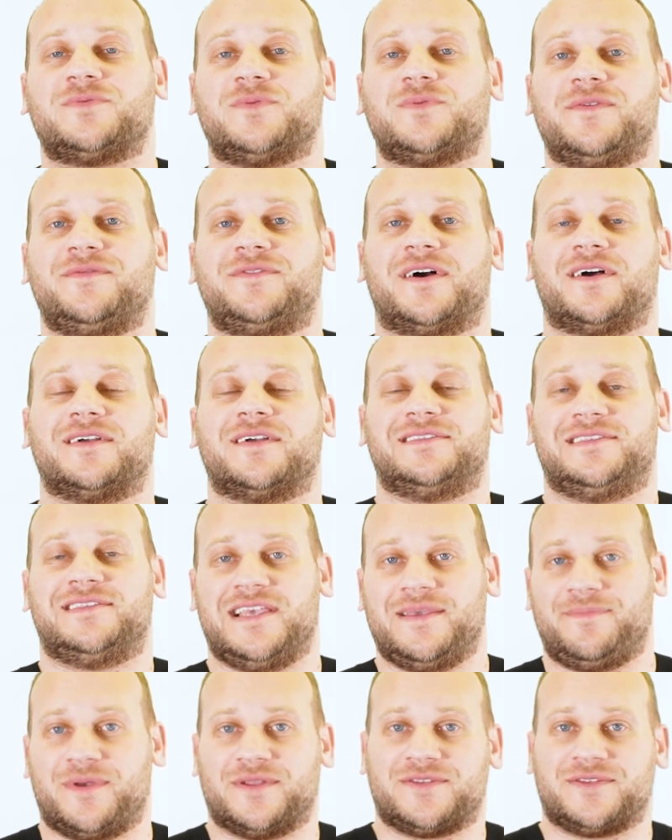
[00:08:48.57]
we've dug
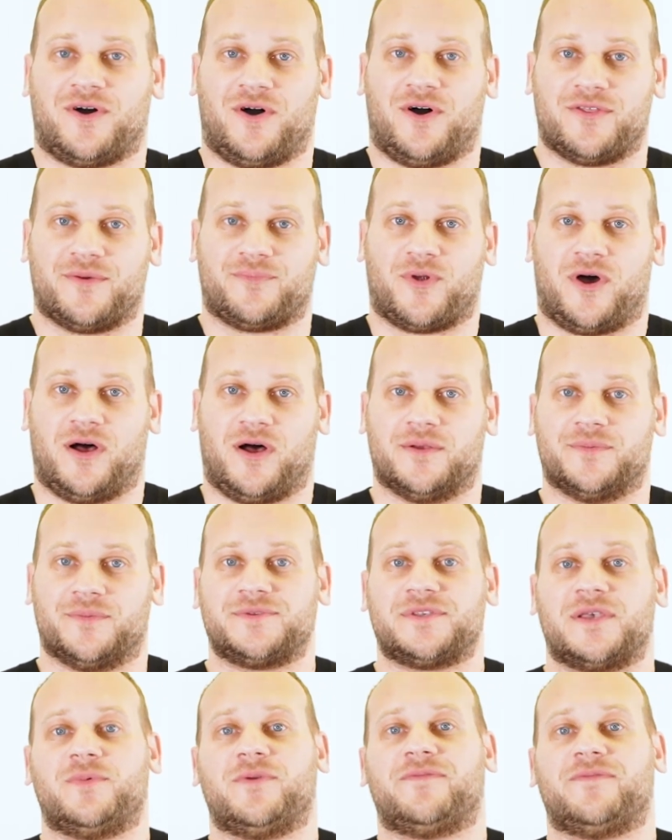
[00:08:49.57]
deep into all the
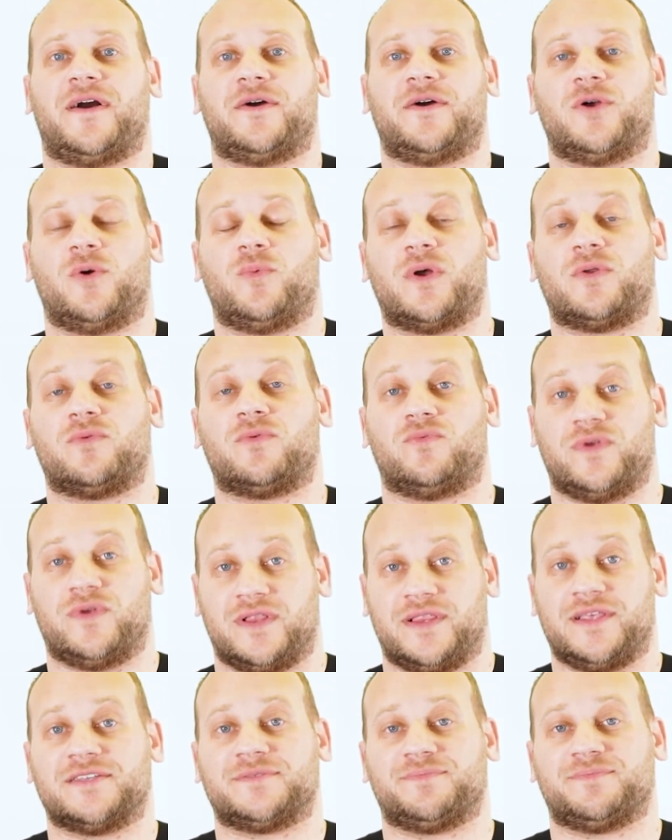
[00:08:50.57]
problems, that we found out what
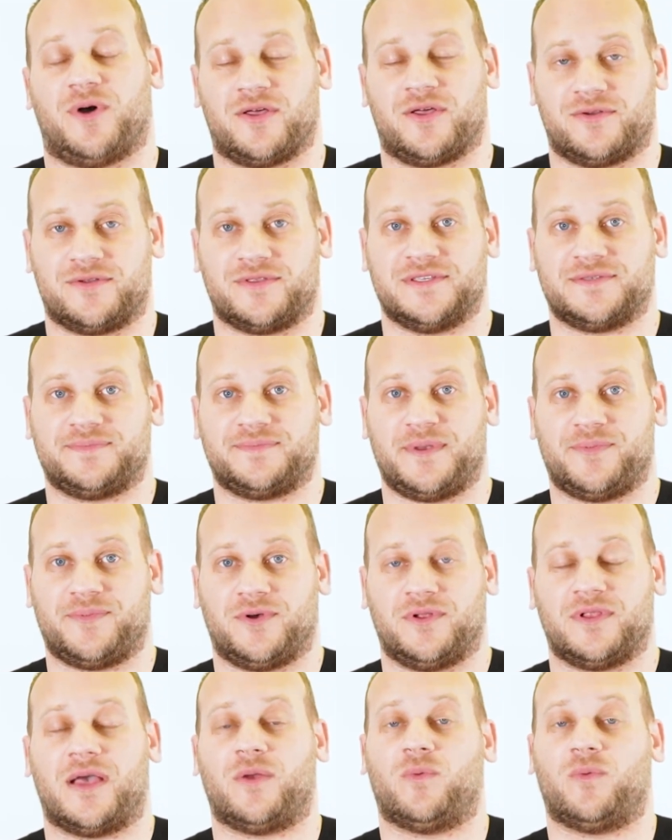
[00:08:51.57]
really is bothering these
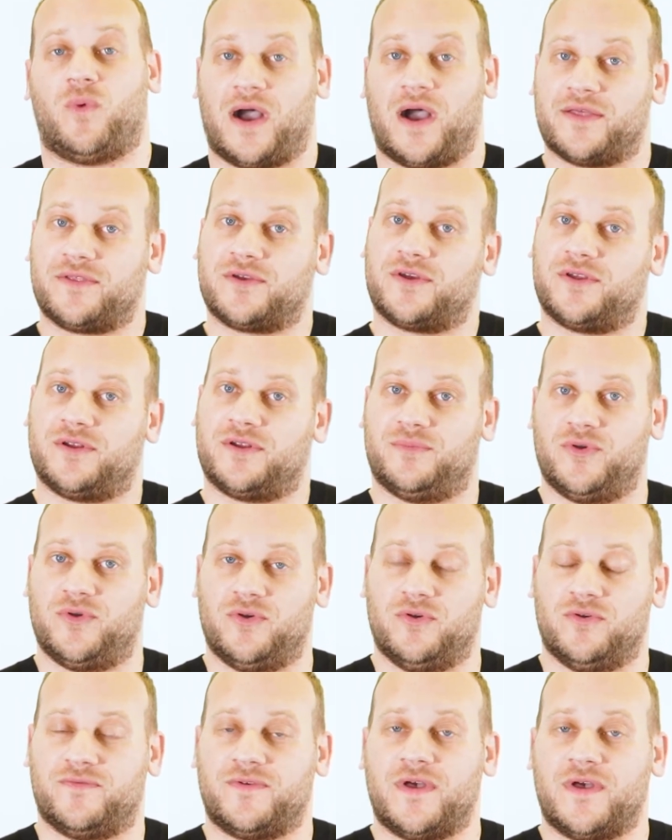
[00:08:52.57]
people and why they're gonna
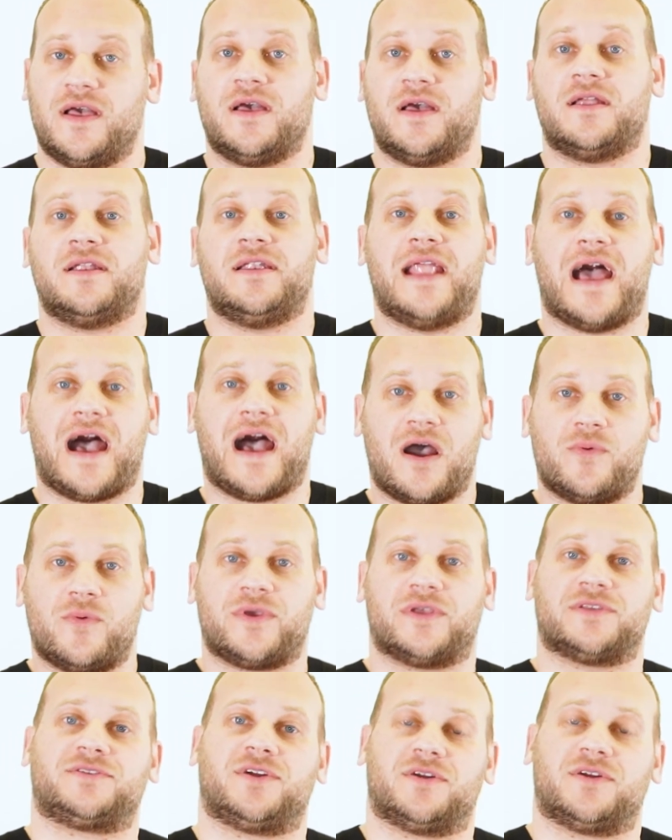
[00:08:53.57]
move, now
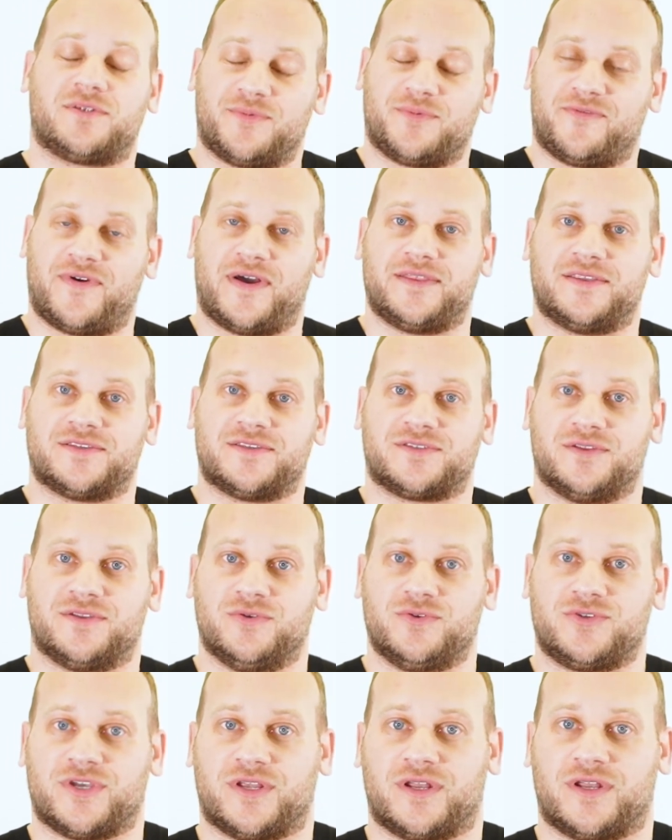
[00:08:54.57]
we can start to provide the
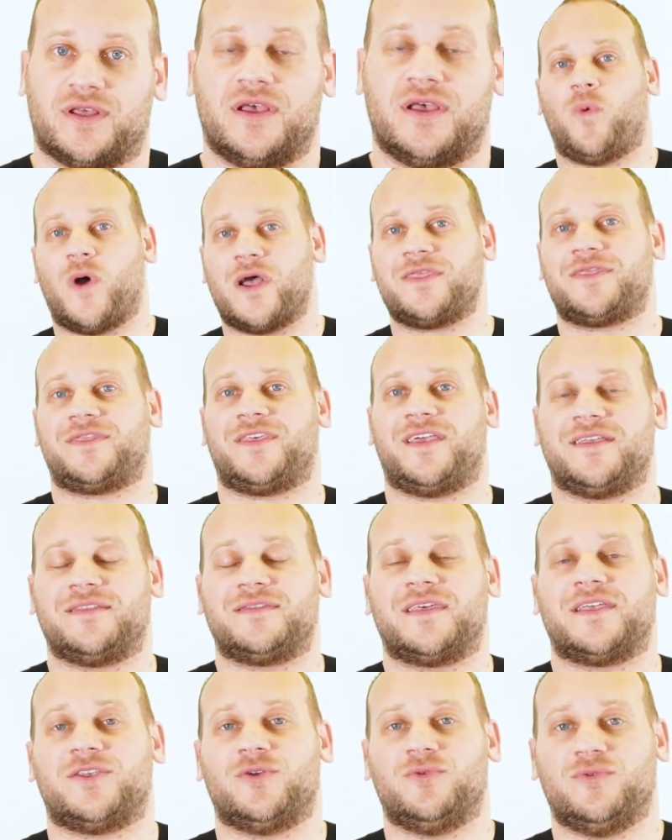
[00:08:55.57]
solution. One thing
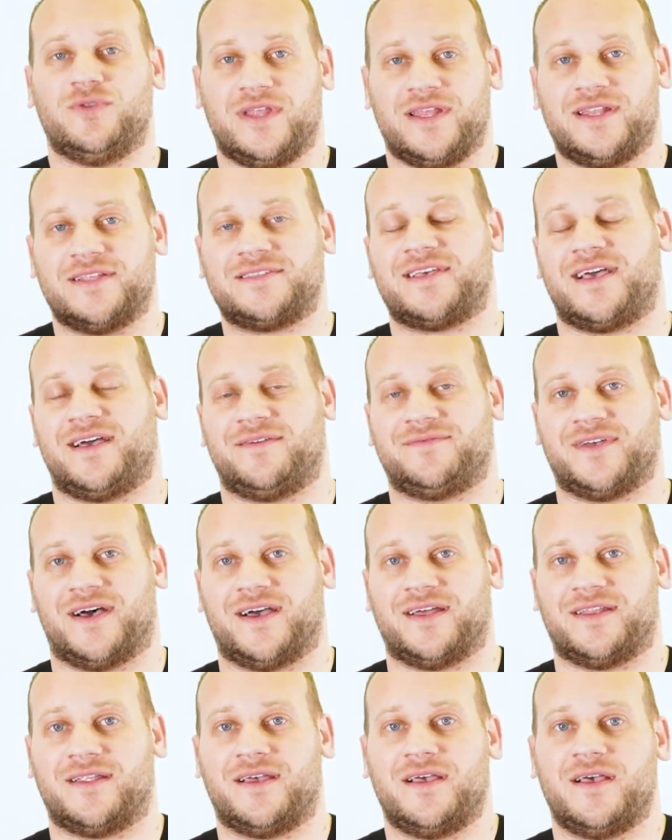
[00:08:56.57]
that you needed to have
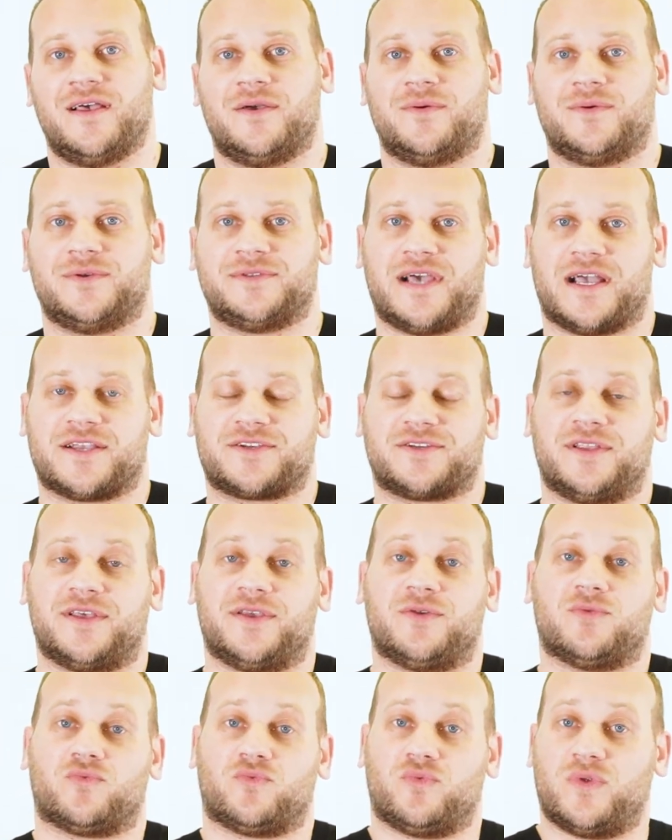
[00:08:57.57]
done was
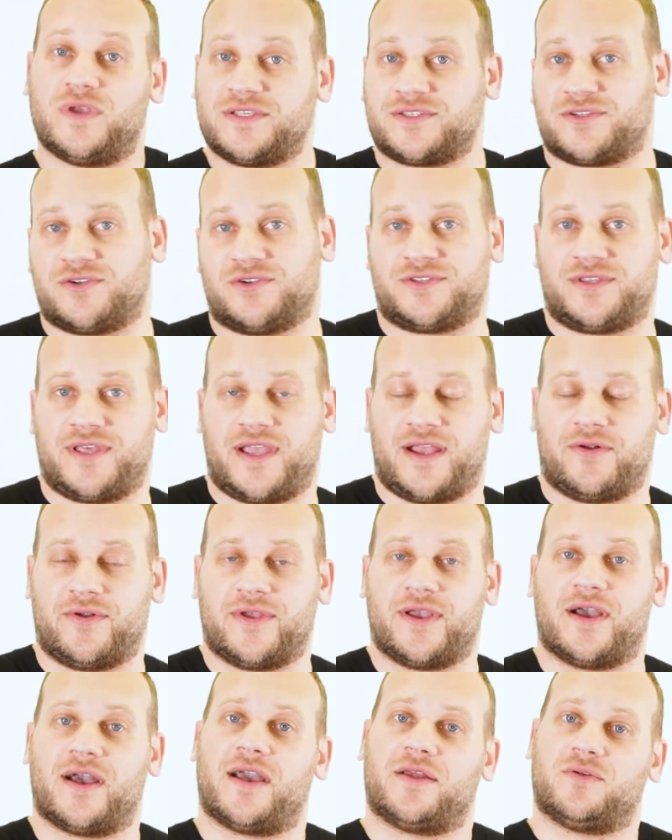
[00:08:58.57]
actually research the
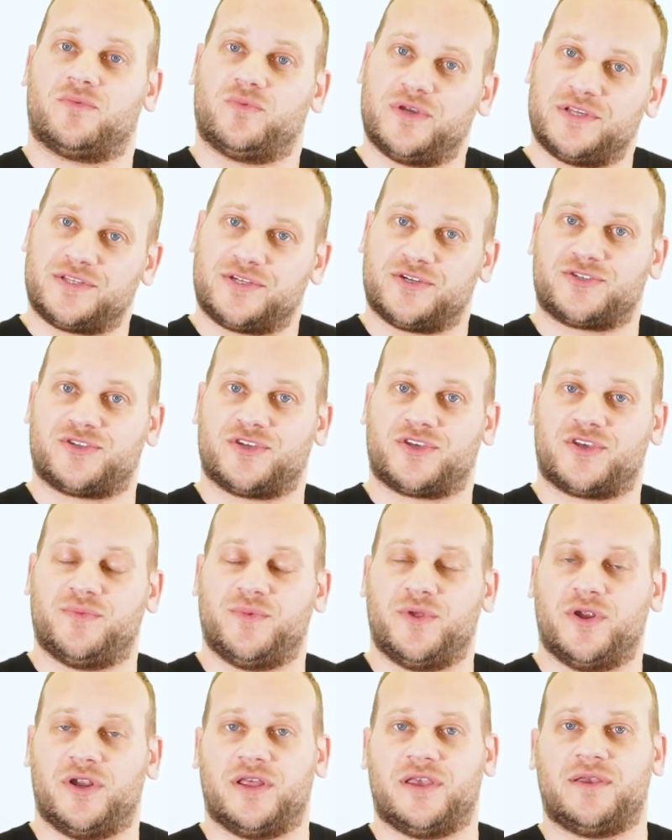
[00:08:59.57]
area and research the
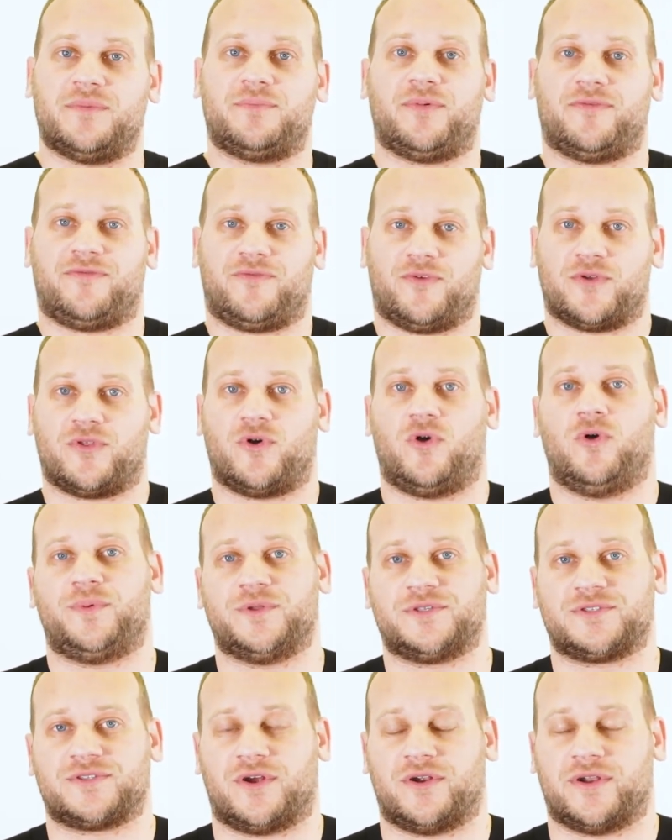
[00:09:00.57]
community before the
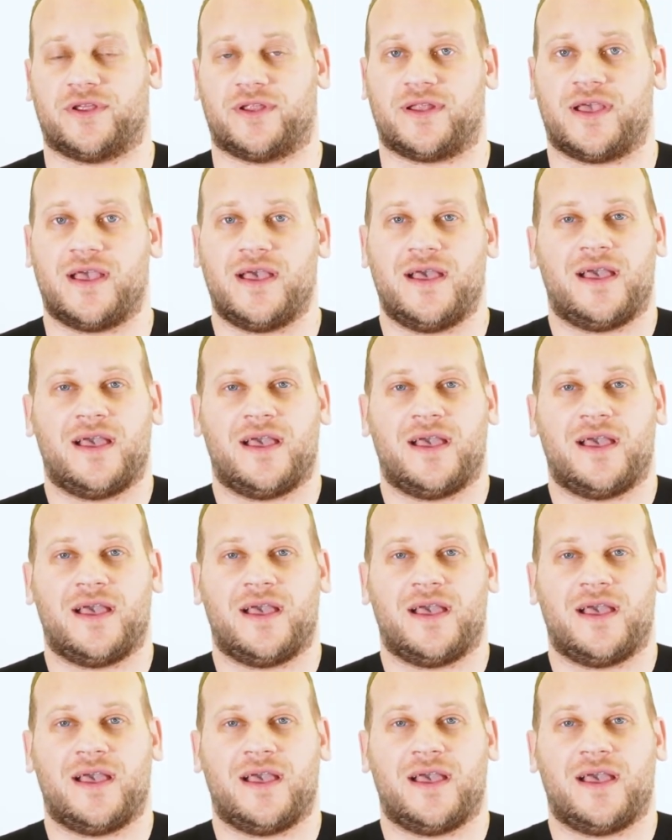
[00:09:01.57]
open started.